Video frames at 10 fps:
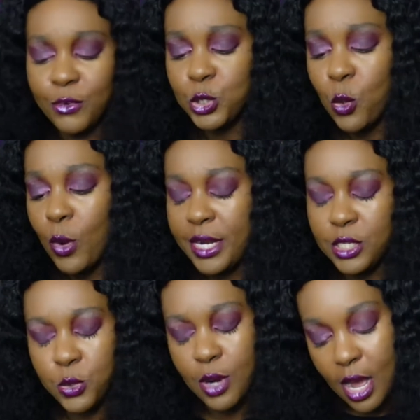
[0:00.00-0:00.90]

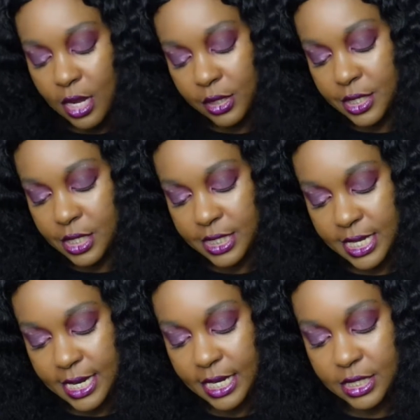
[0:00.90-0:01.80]
$22,
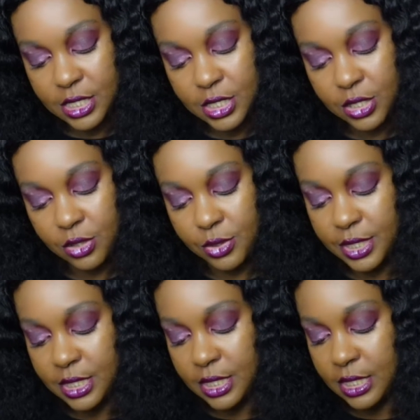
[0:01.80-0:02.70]
and it's 3,
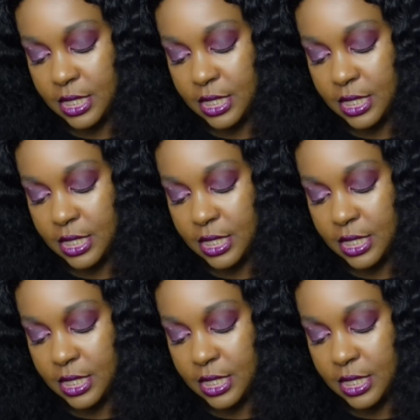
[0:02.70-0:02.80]
6,